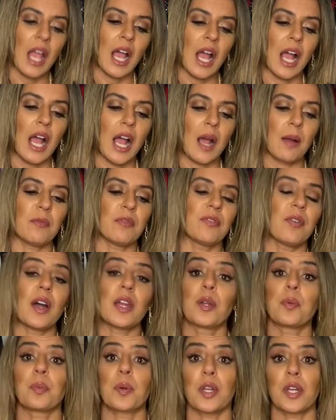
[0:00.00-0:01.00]

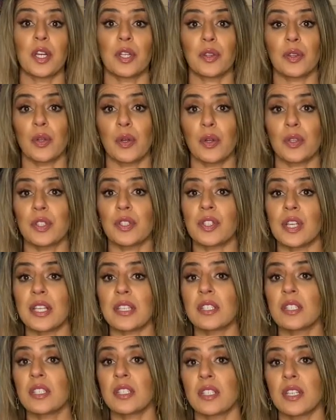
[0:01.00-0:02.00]
Final product though, the
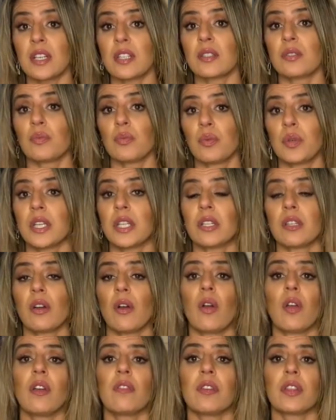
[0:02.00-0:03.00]
Dyson does win
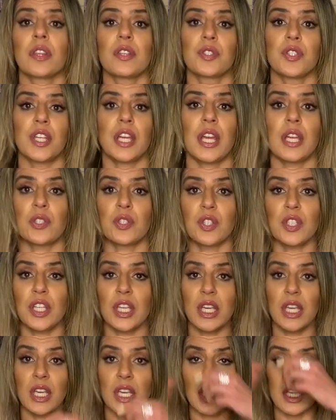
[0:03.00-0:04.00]
over the
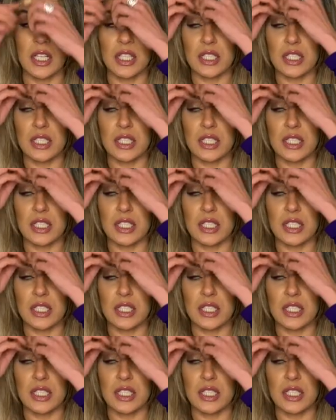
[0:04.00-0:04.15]
GHD.